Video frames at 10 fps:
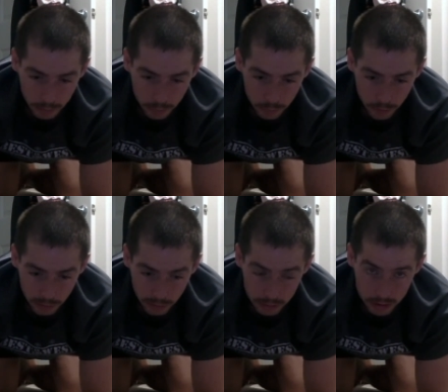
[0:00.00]

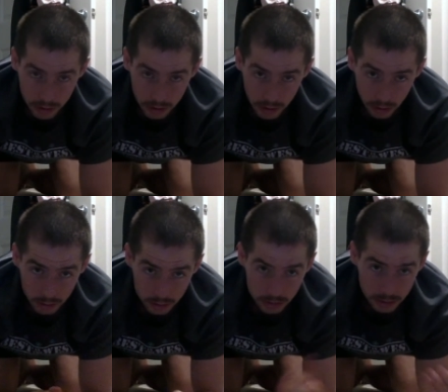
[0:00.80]
whenever I'm sitting down
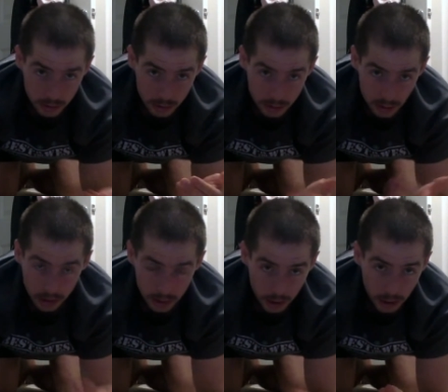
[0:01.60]
and then
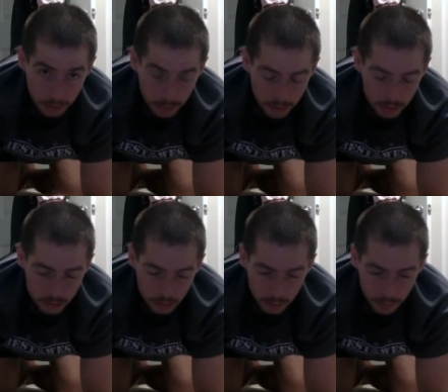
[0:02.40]
standing up.
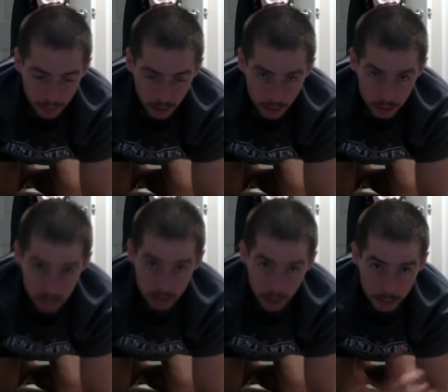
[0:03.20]
So this
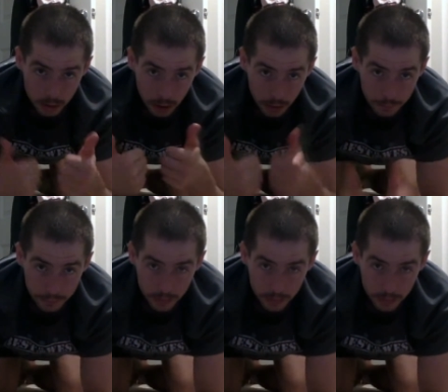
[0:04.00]
really helps a lot.